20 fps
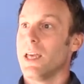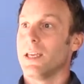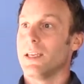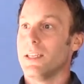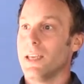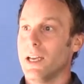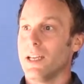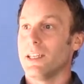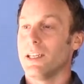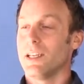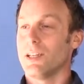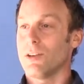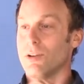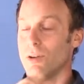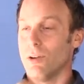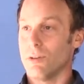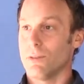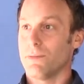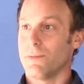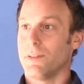gaining
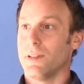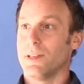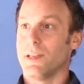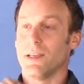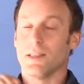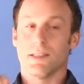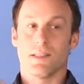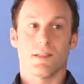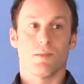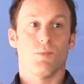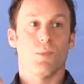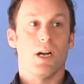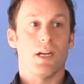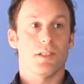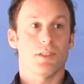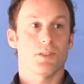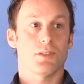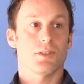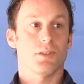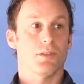confidence
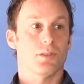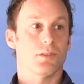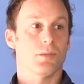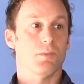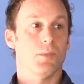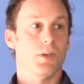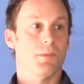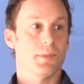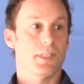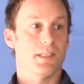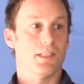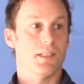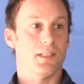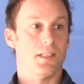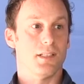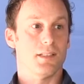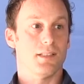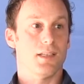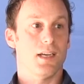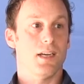one short moment
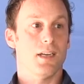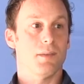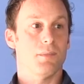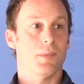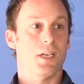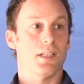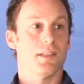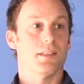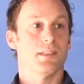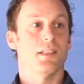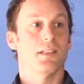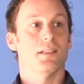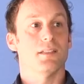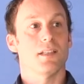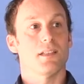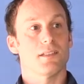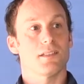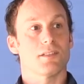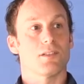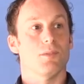at a time until
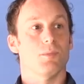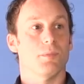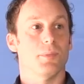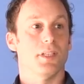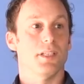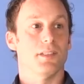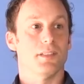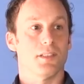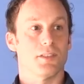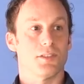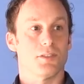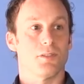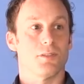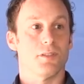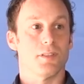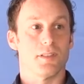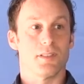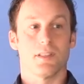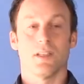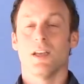there's complete
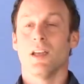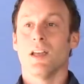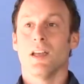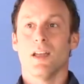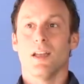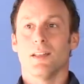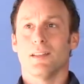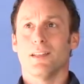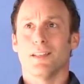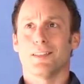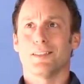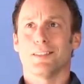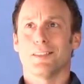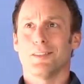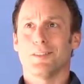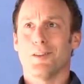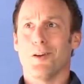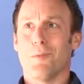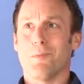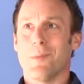assurance that
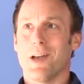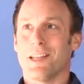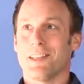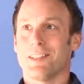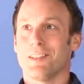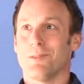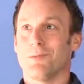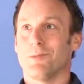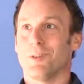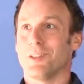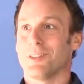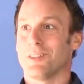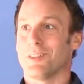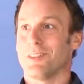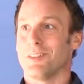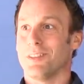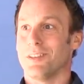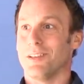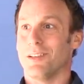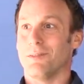no matter
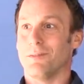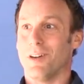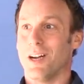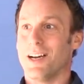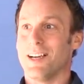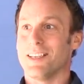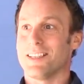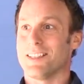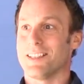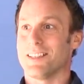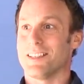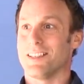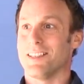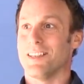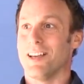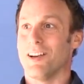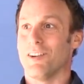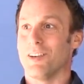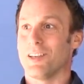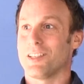what arises
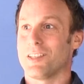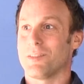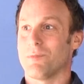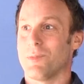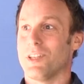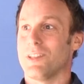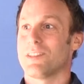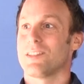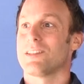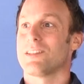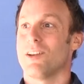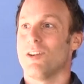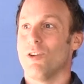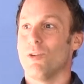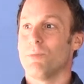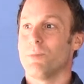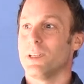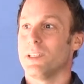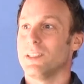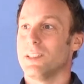in our experience,
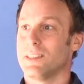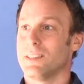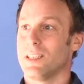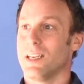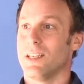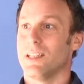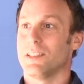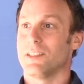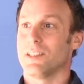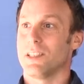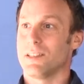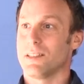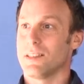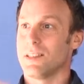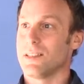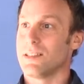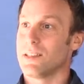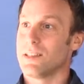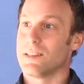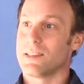open
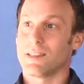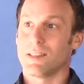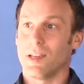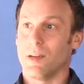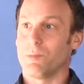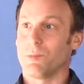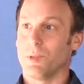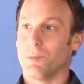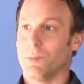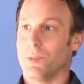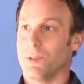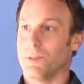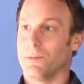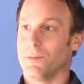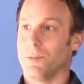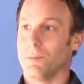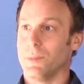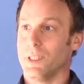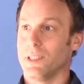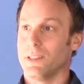intelligence is inseparable
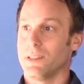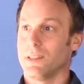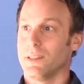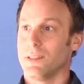from it.